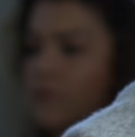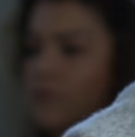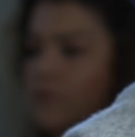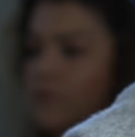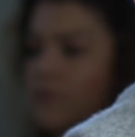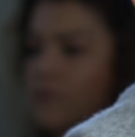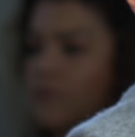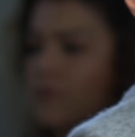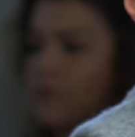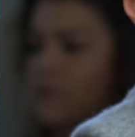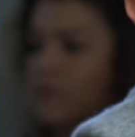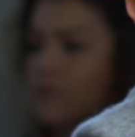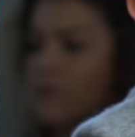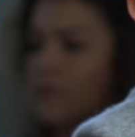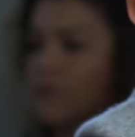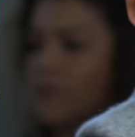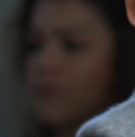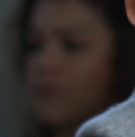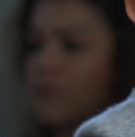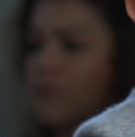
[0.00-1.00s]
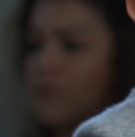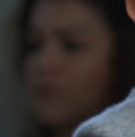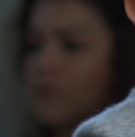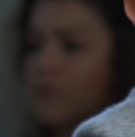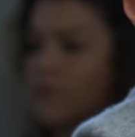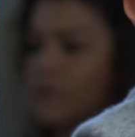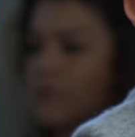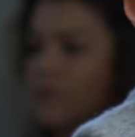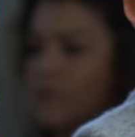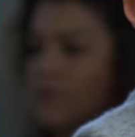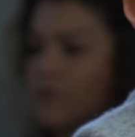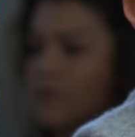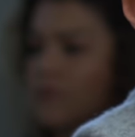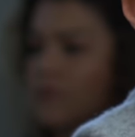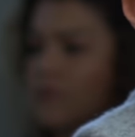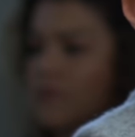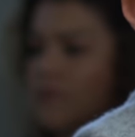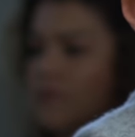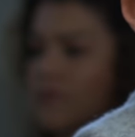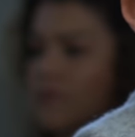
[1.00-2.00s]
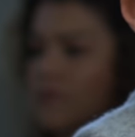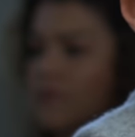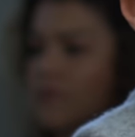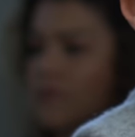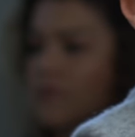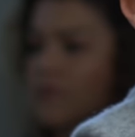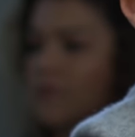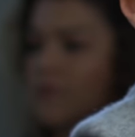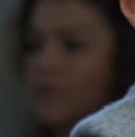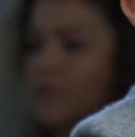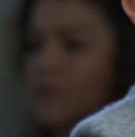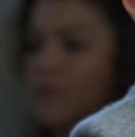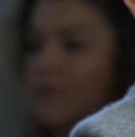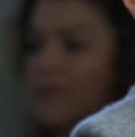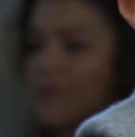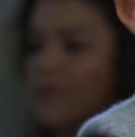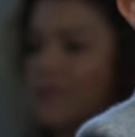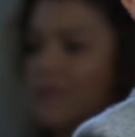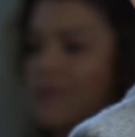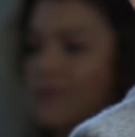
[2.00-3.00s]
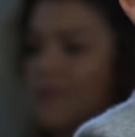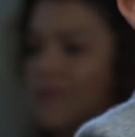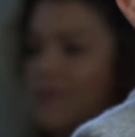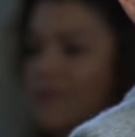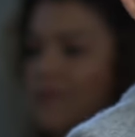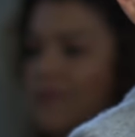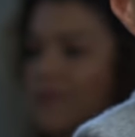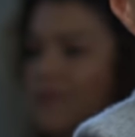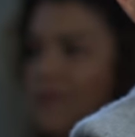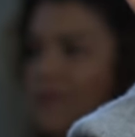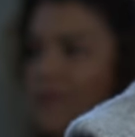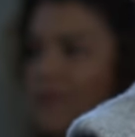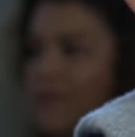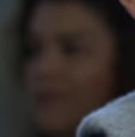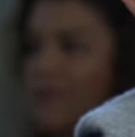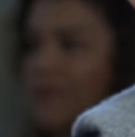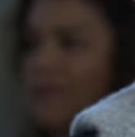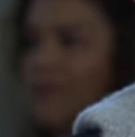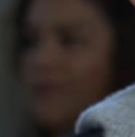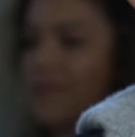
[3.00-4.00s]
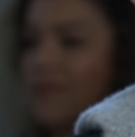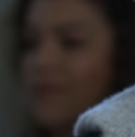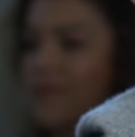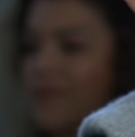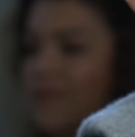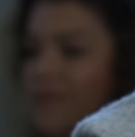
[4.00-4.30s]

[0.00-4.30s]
The person shown says nothing.